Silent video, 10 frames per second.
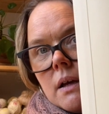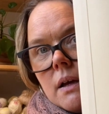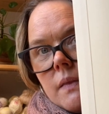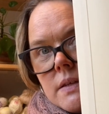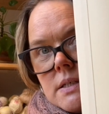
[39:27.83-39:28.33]

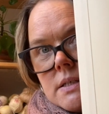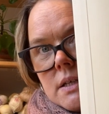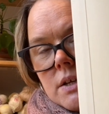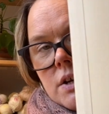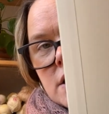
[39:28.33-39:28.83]
This is the
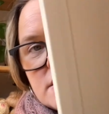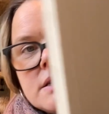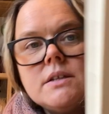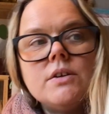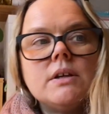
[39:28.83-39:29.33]

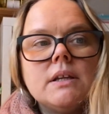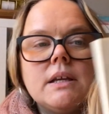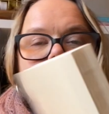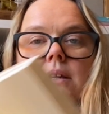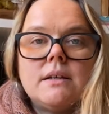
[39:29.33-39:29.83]
cousin. You can
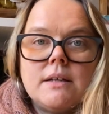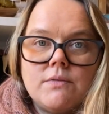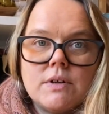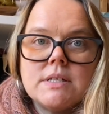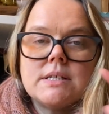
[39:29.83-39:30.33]
get
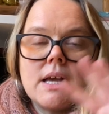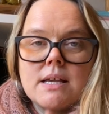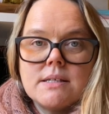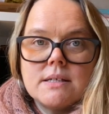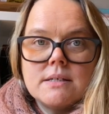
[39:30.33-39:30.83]
different
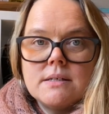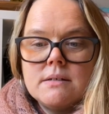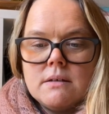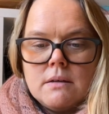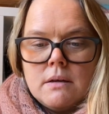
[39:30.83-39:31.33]
sizes,
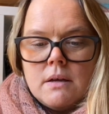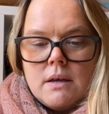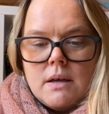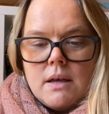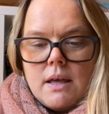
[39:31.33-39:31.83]

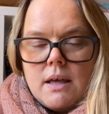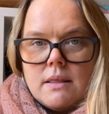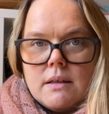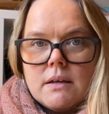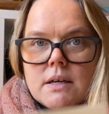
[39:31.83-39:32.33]

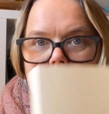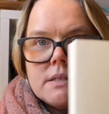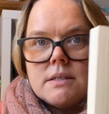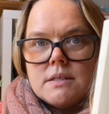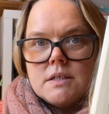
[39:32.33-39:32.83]
and the cousin
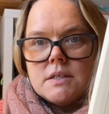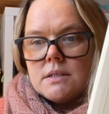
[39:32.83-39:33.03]
is just